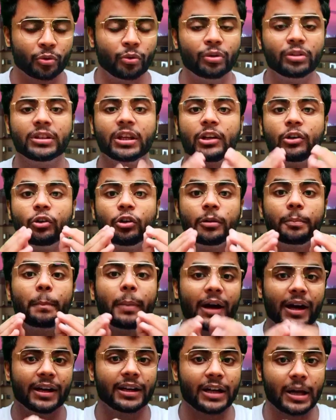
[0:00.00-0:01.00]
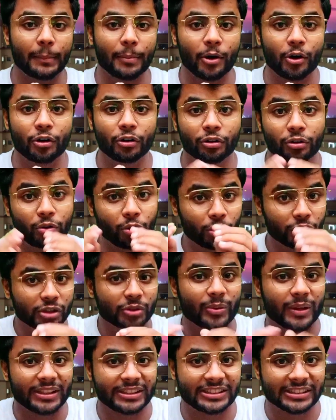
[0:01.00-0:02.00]
So the good part
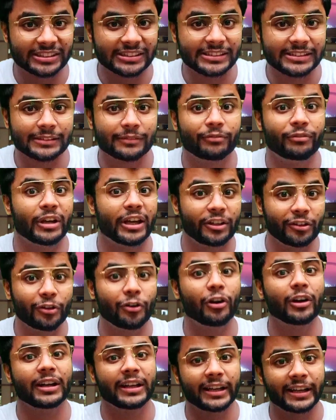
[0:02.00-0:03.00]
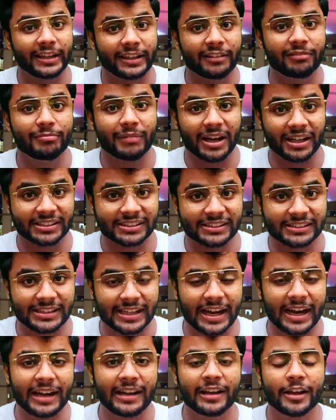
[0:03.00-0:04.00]
about those questions where you got negative
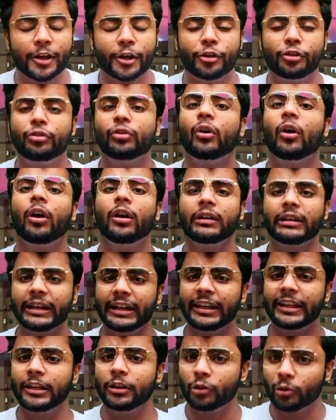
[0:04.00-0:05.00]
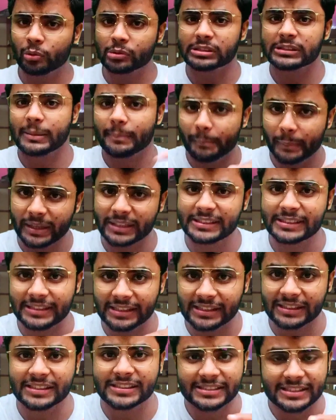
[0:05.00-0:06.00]
marks is that you already know some
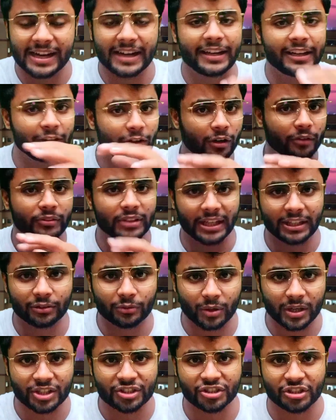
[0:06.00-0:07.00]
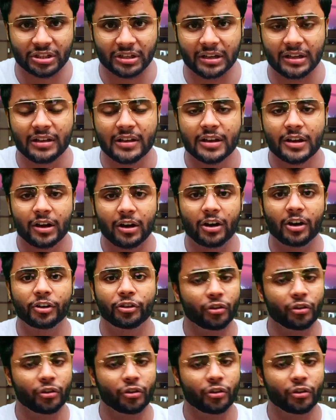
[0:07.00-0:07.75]
basic understanding of that question,